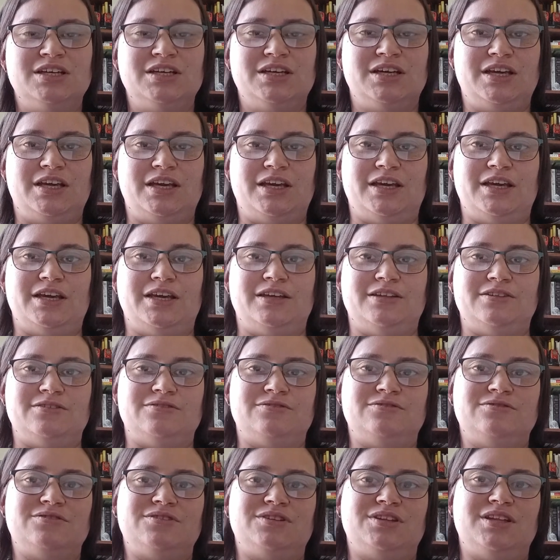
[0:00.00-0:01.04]

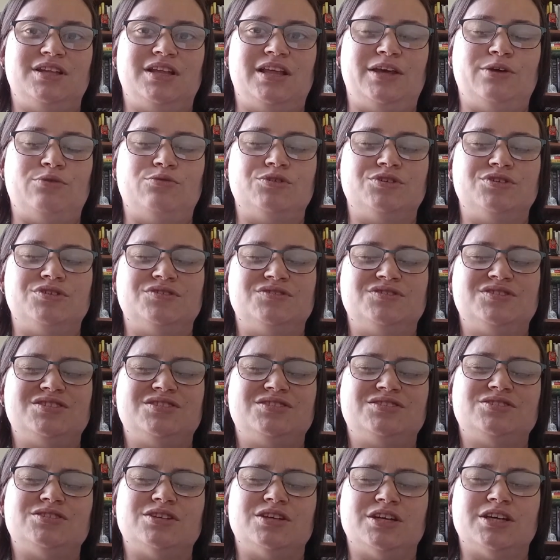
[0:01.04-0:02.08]
And it
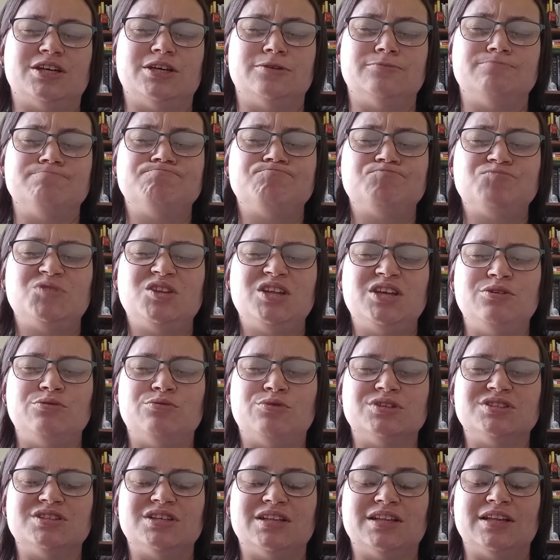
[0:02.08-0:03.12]
was, uh, he
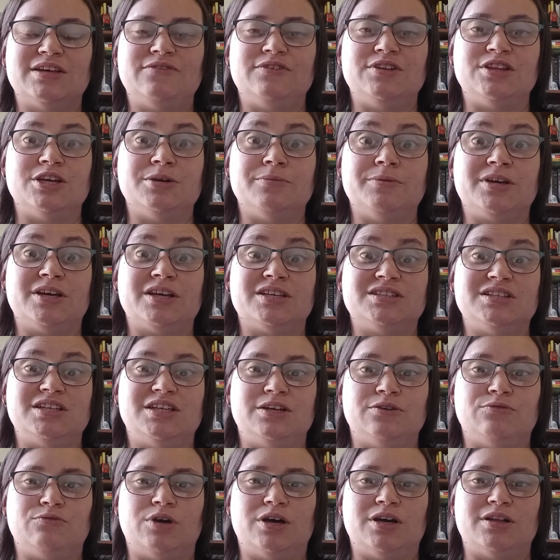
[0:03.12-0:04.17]
wasn't living there because he
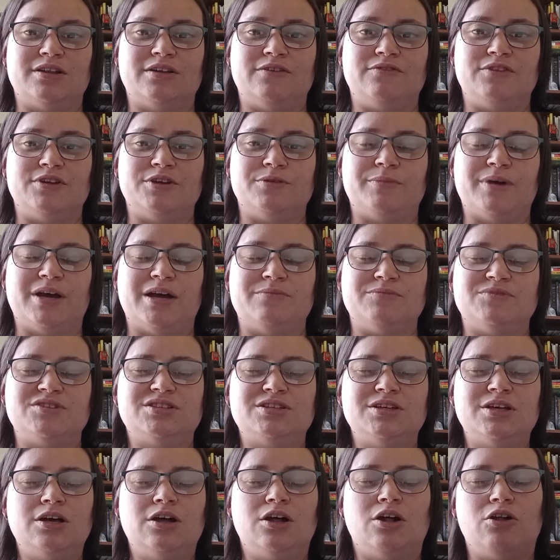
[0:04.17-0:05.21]
didn't want to live there by
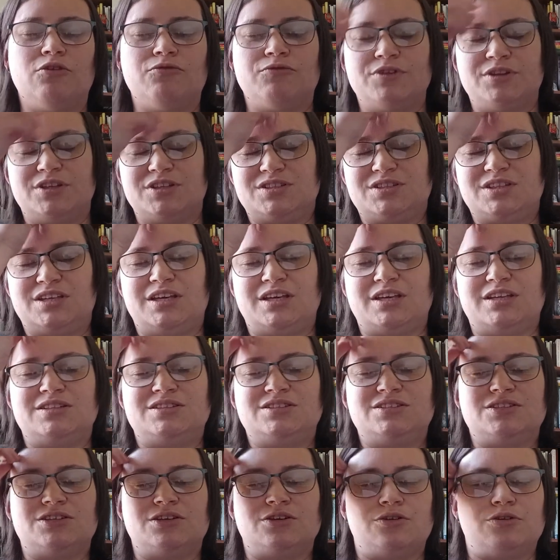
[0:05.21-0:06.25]
himself with his kids.
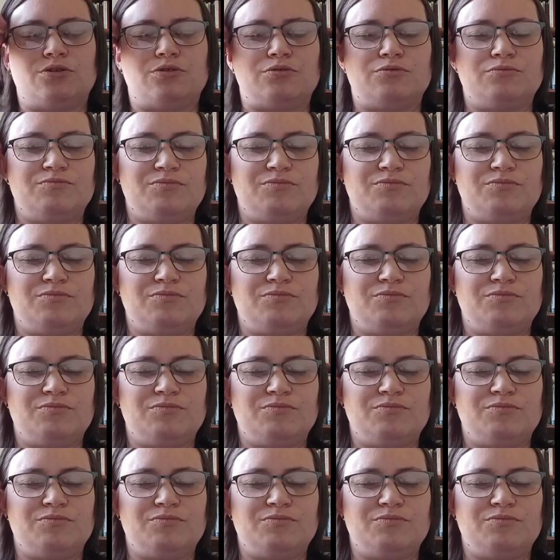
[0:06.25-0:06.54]
So,